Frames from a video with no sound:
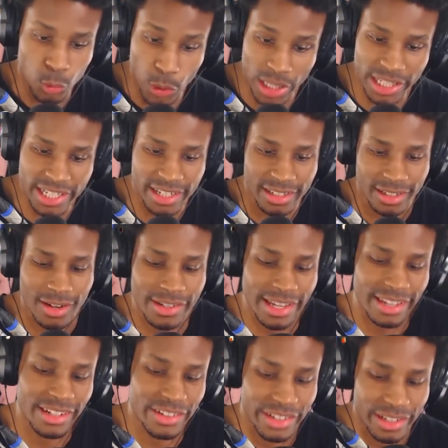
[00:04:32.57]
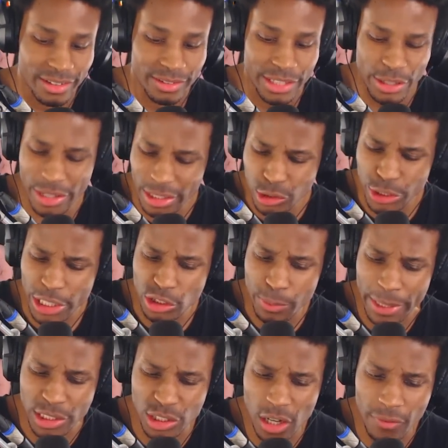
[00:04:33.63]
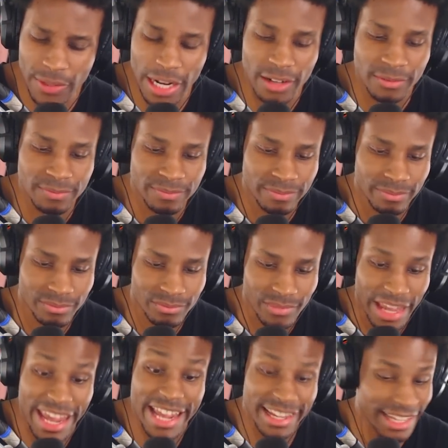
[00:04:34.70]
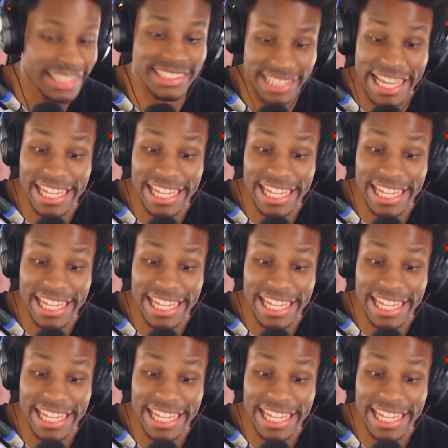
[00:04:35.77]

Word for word: Really good. Okay, there you go. Can you get the transformation off now? He is,